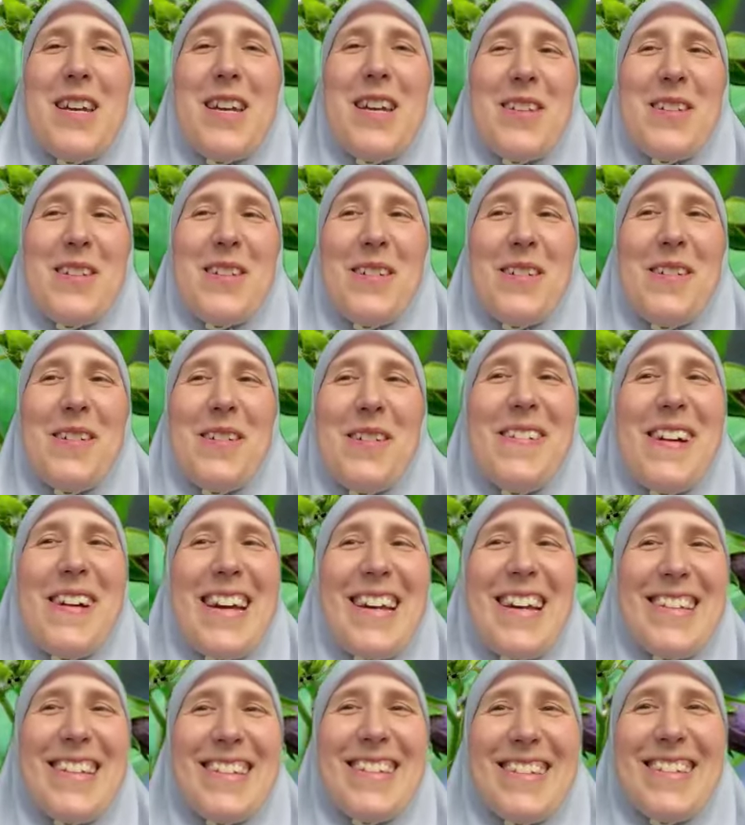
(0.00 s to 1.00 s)
So
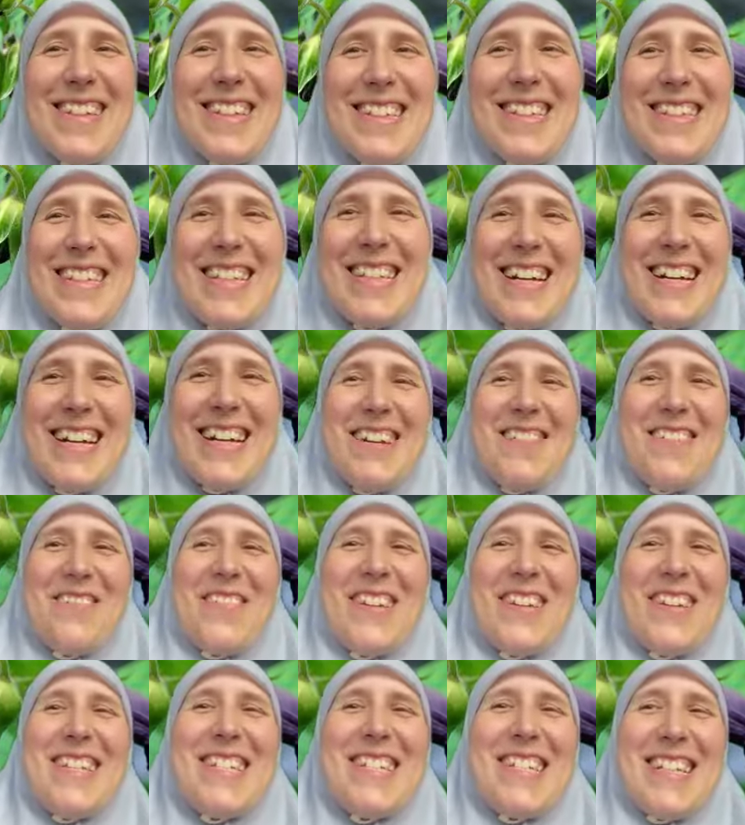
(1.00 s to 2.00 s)
as you can see, I have
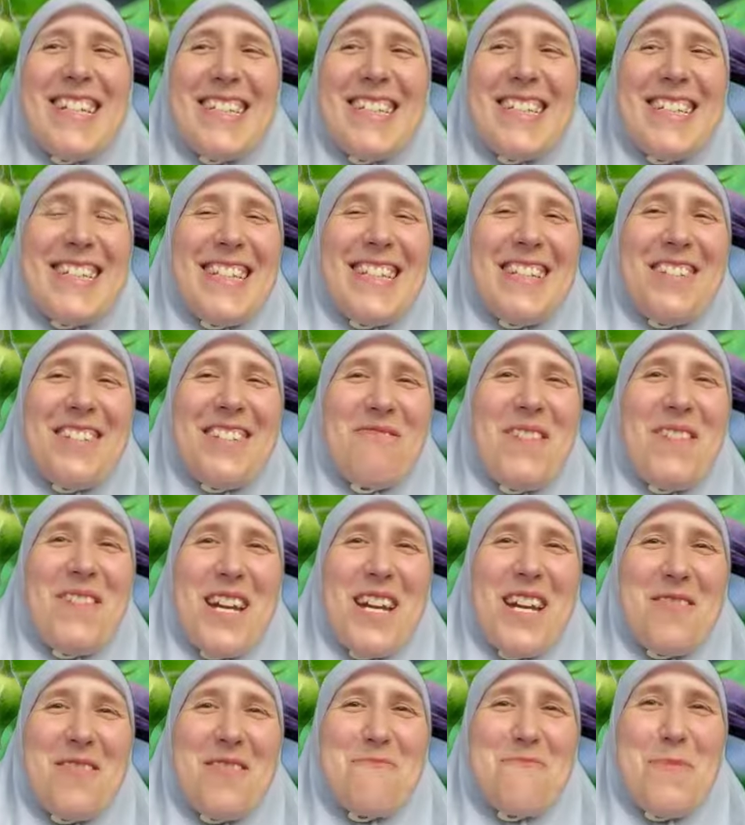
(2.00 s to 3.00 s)
adjusted
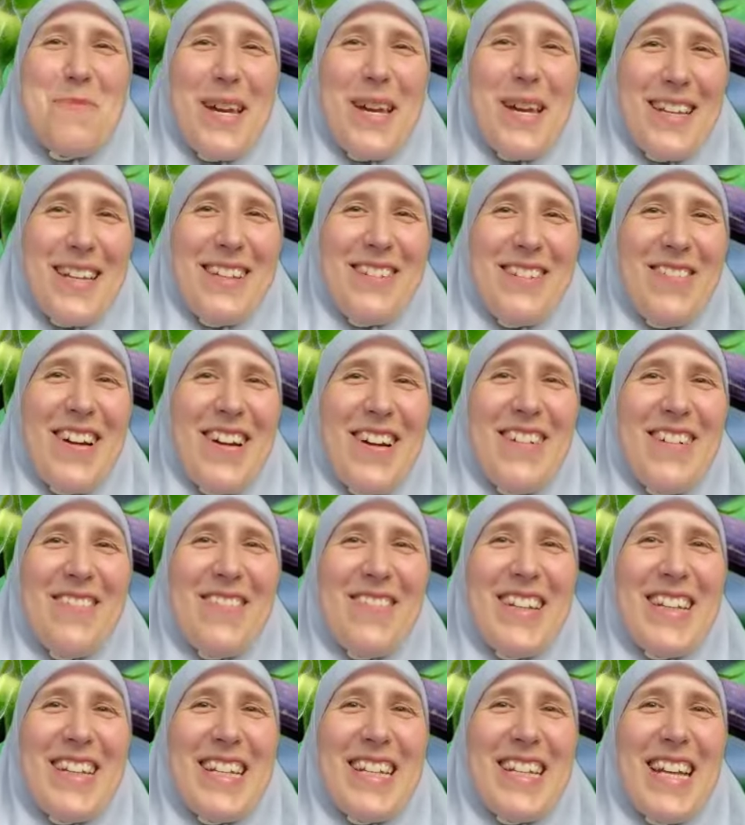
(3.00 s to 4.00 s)
my
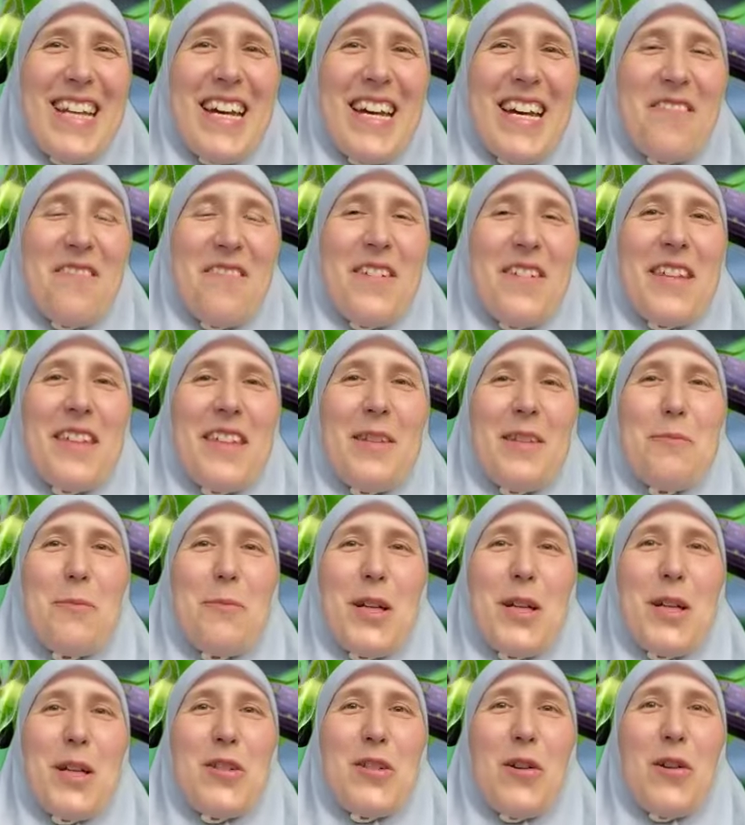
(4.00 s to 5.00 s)
background with the
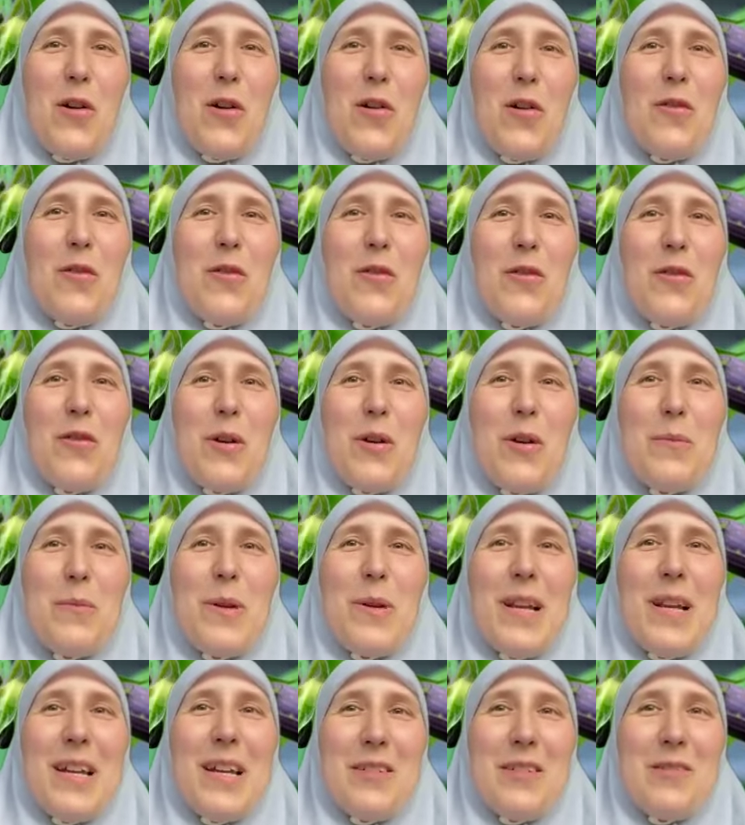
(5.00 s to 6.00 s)
picture of
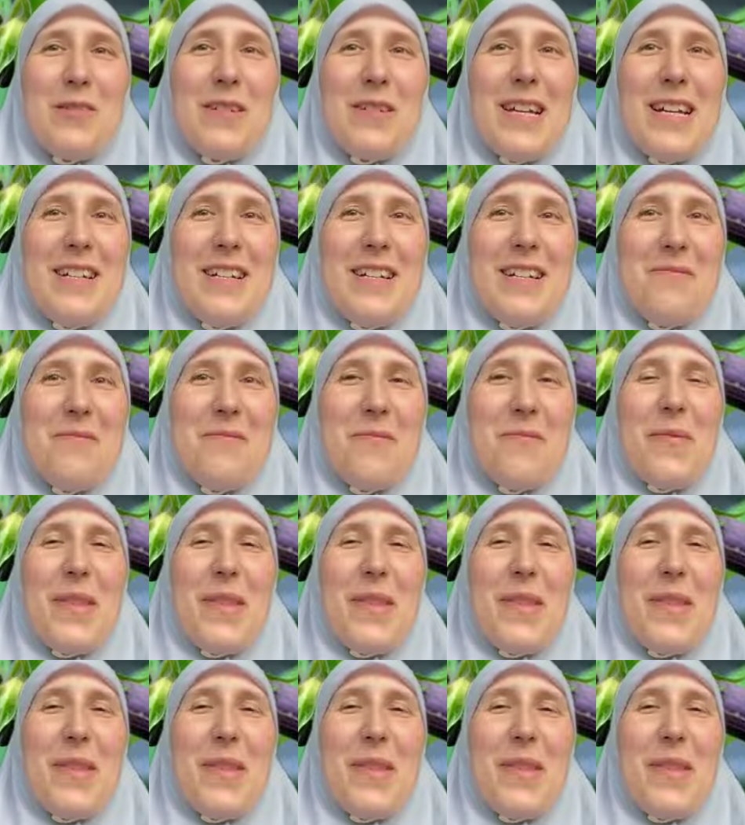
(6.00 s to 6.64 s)
Belladonna.